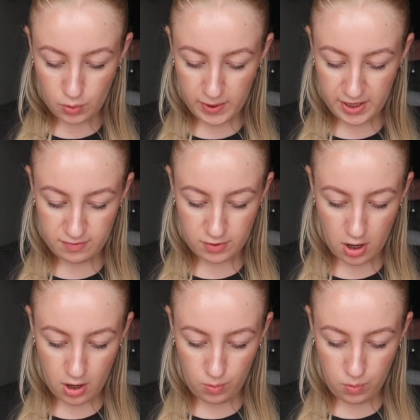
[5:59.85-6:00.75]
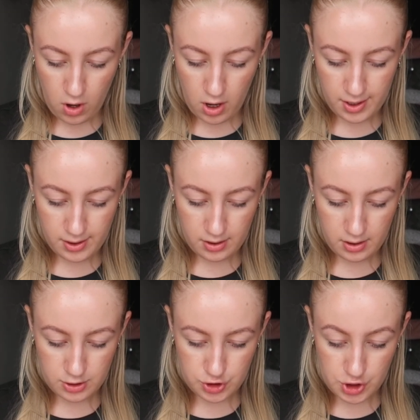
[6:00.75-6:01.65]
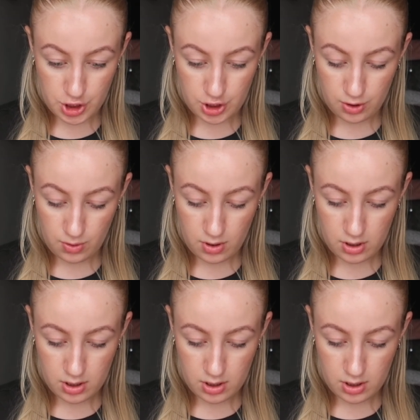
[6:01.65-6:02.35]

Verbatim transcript: We have got one, two,